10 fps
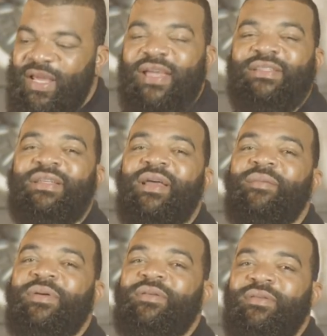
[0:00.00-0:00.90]
days are
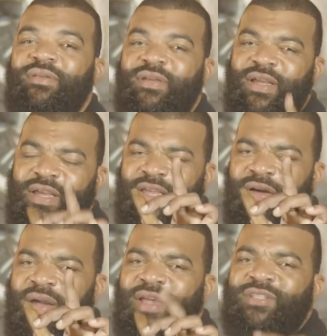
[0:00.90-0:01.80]
numbered.
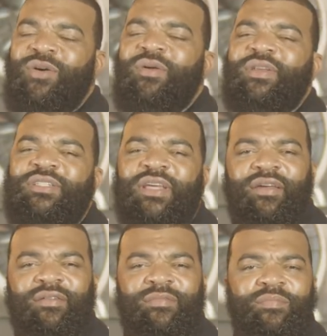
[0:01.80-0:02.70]
Your ass going to
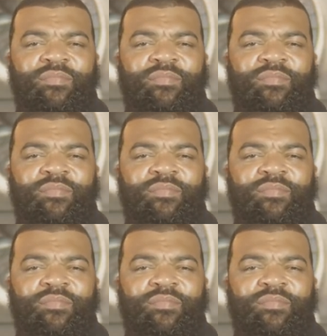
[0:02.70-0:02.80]
jail.